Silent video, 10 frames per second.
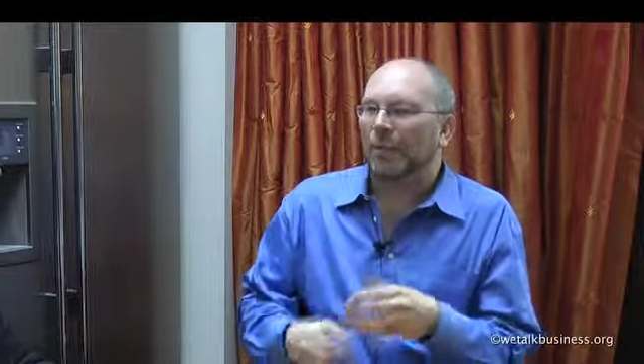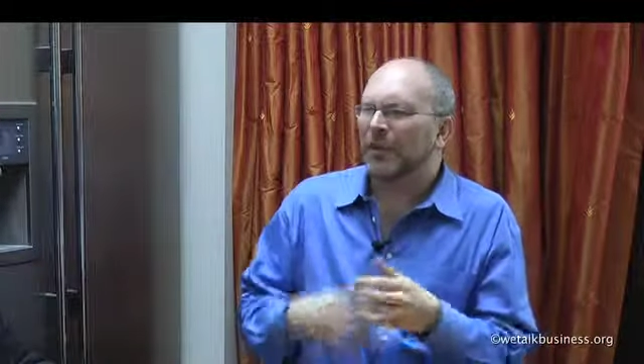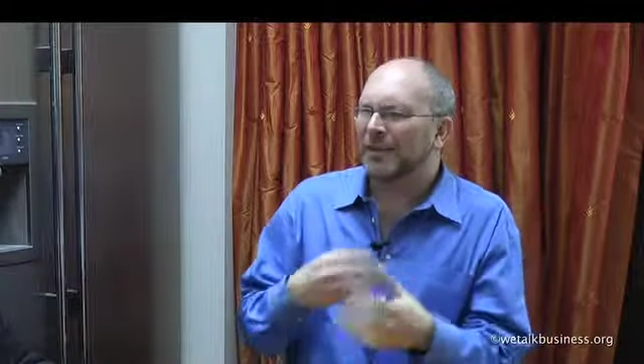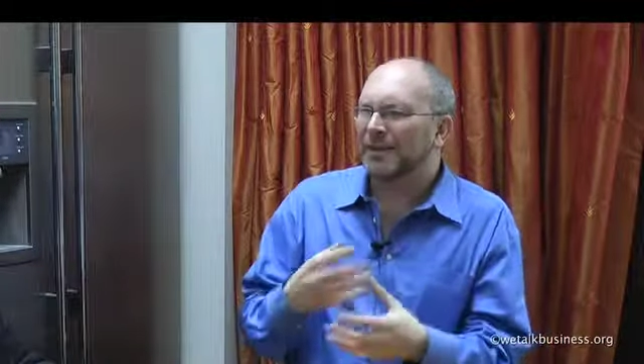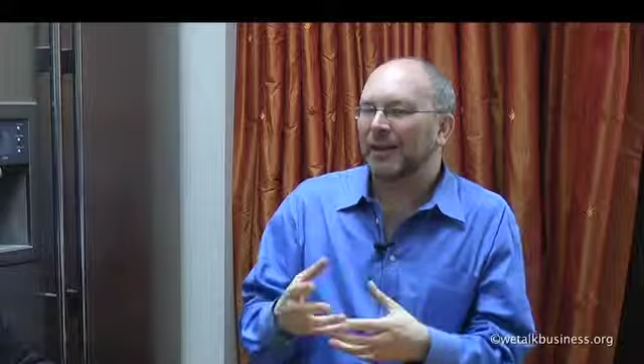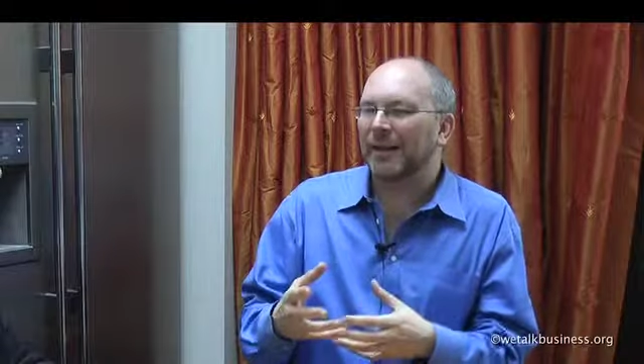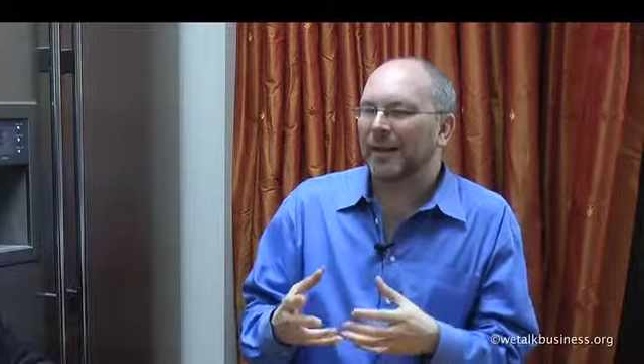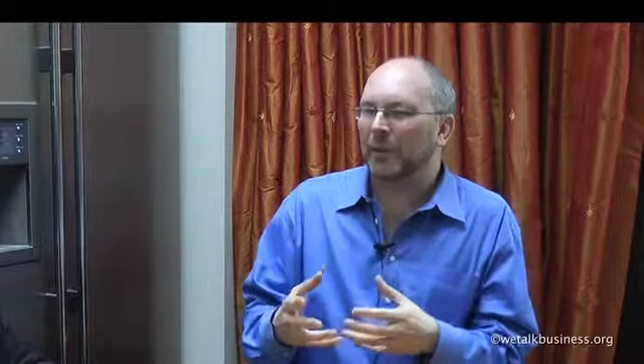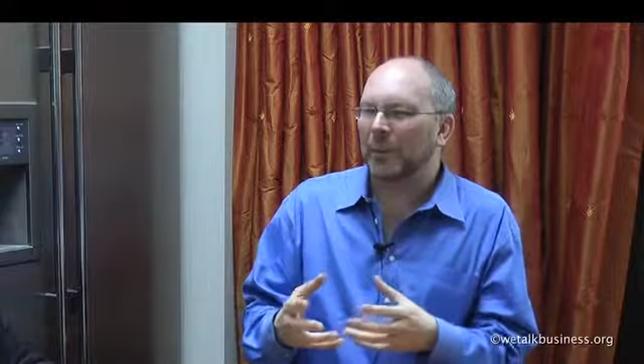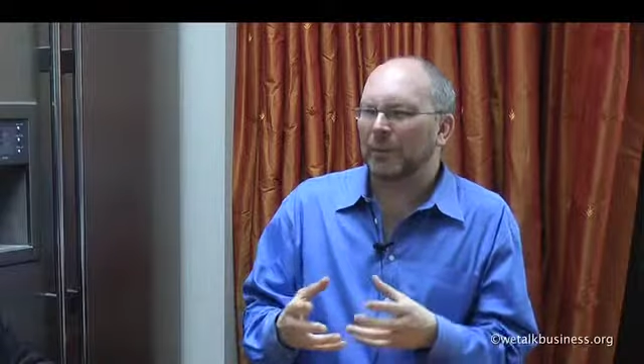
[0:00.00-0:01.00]
Things like
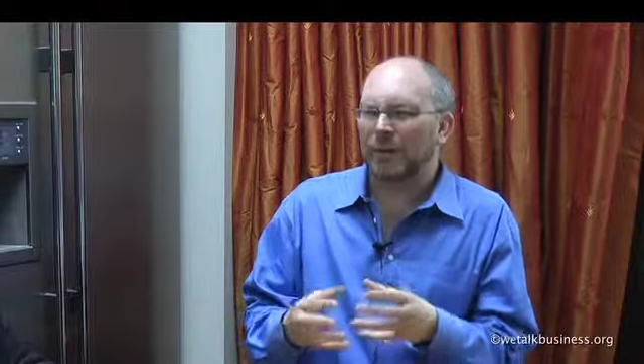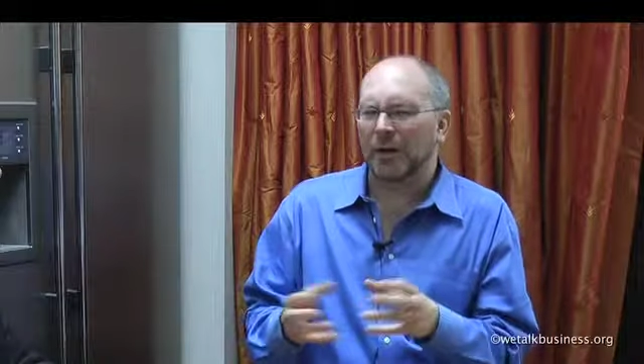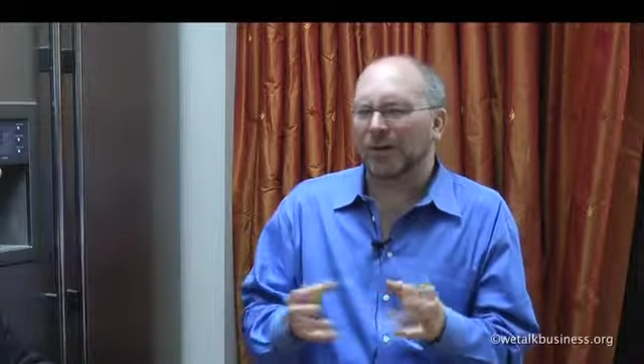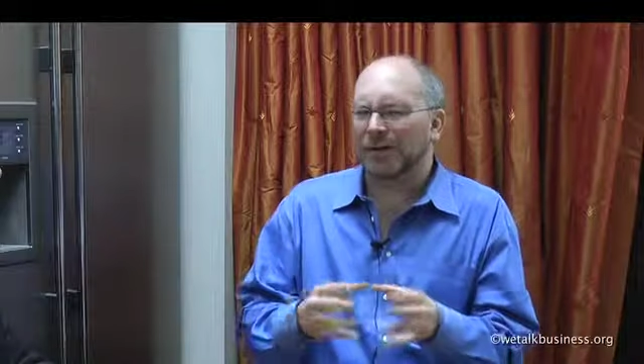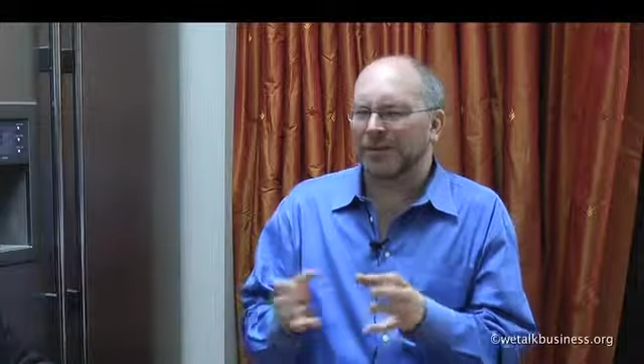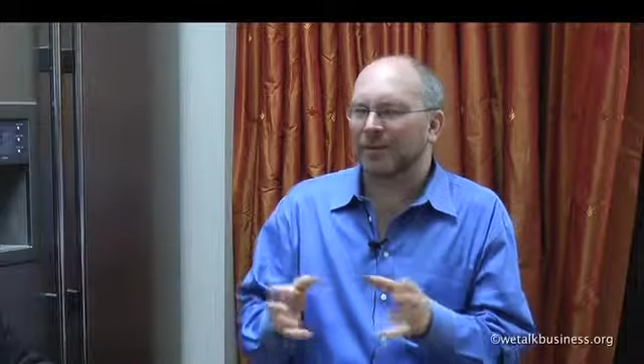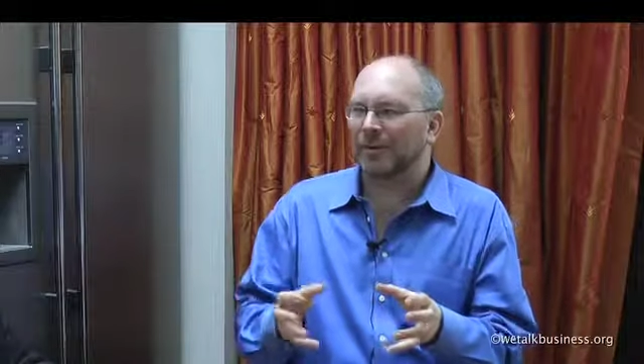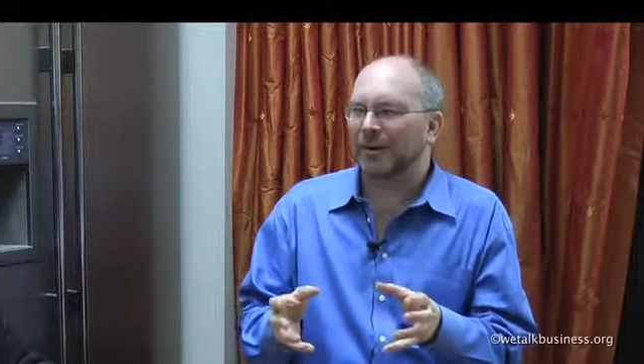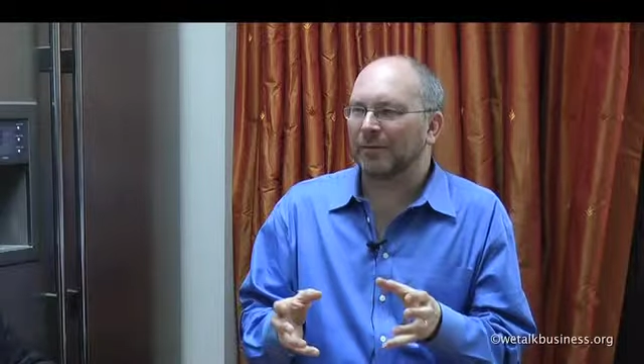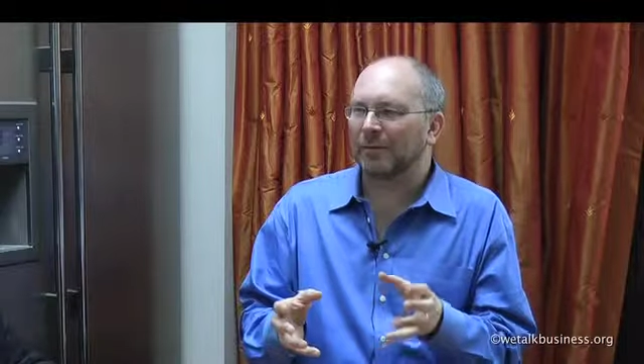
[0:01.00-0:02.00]
that people don't
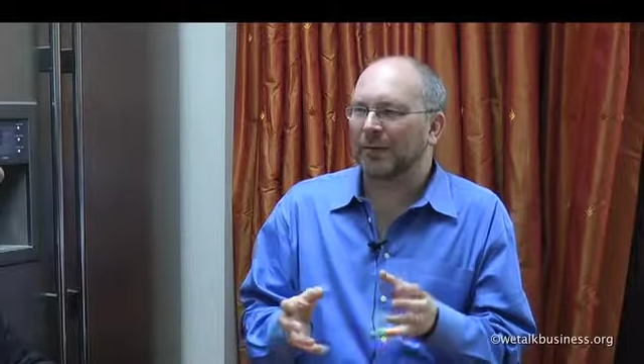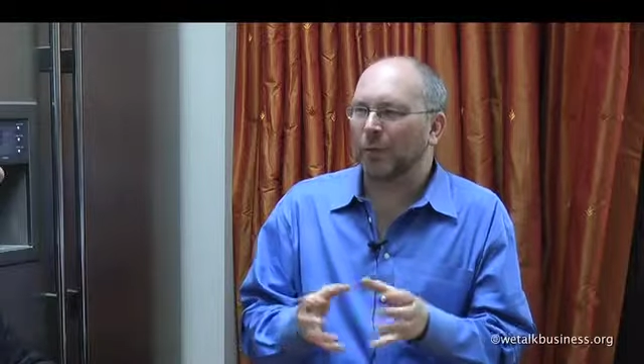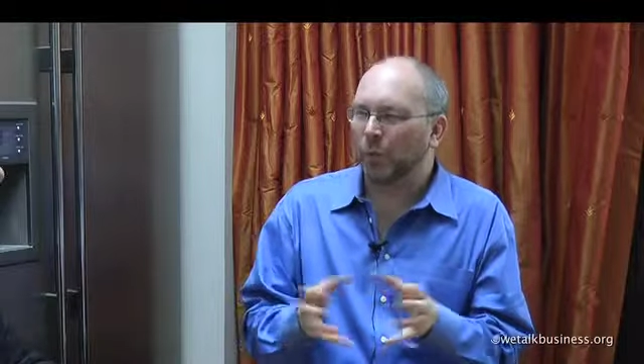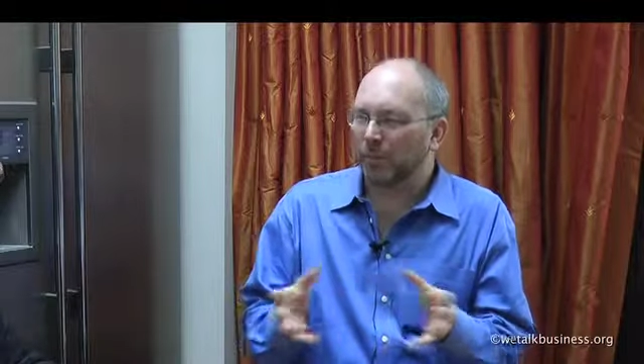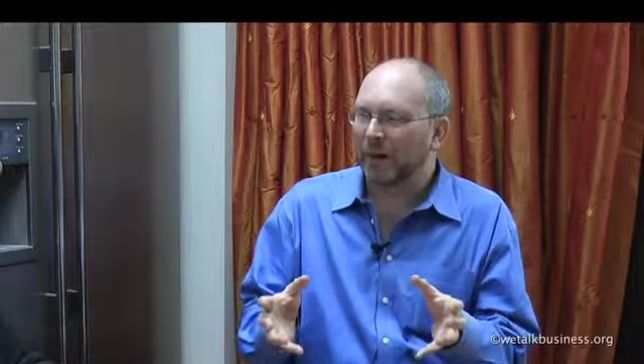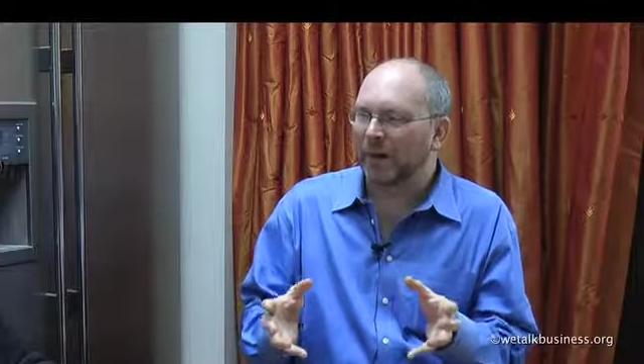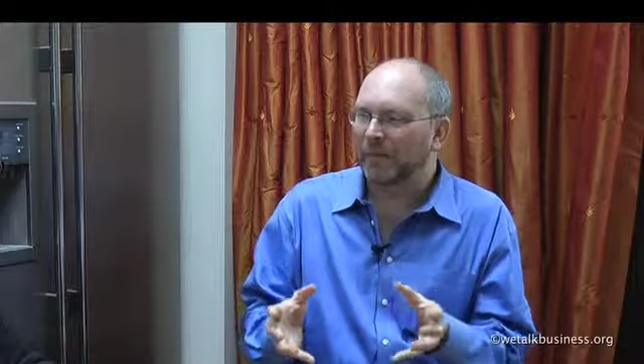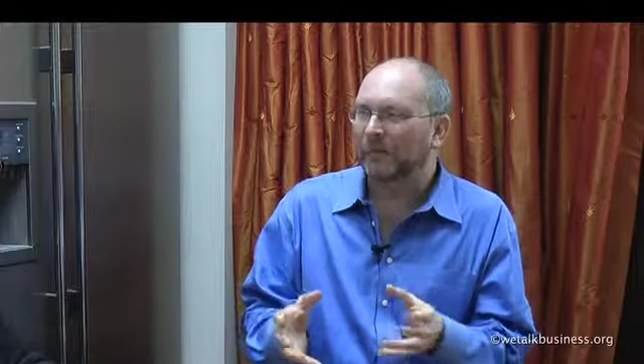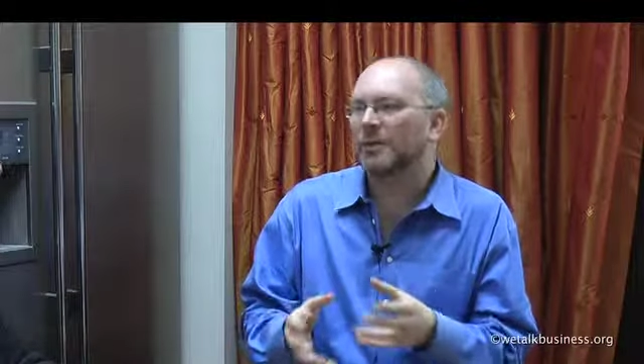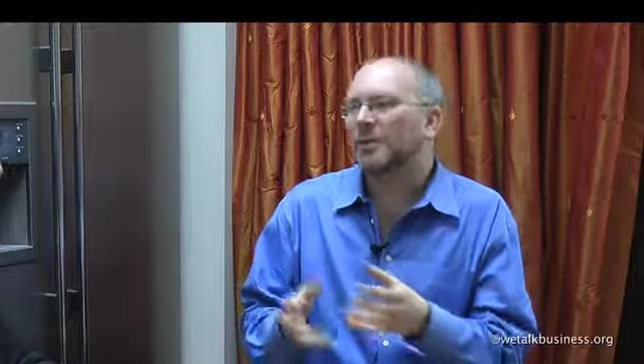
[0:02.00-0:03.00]
necessarily think will make a
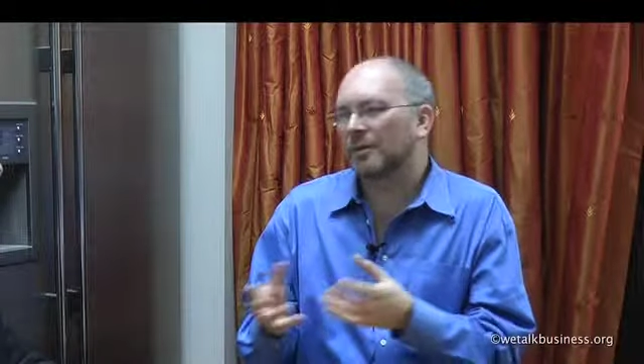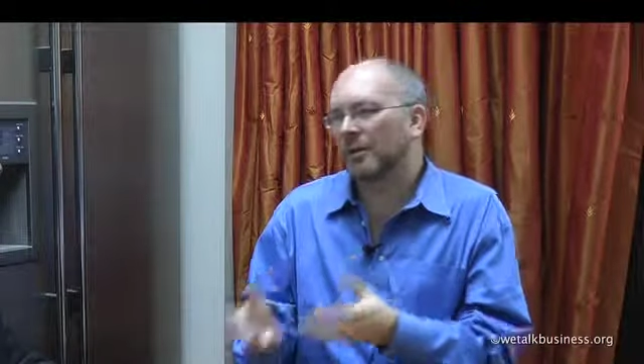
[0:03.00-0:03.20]
difference,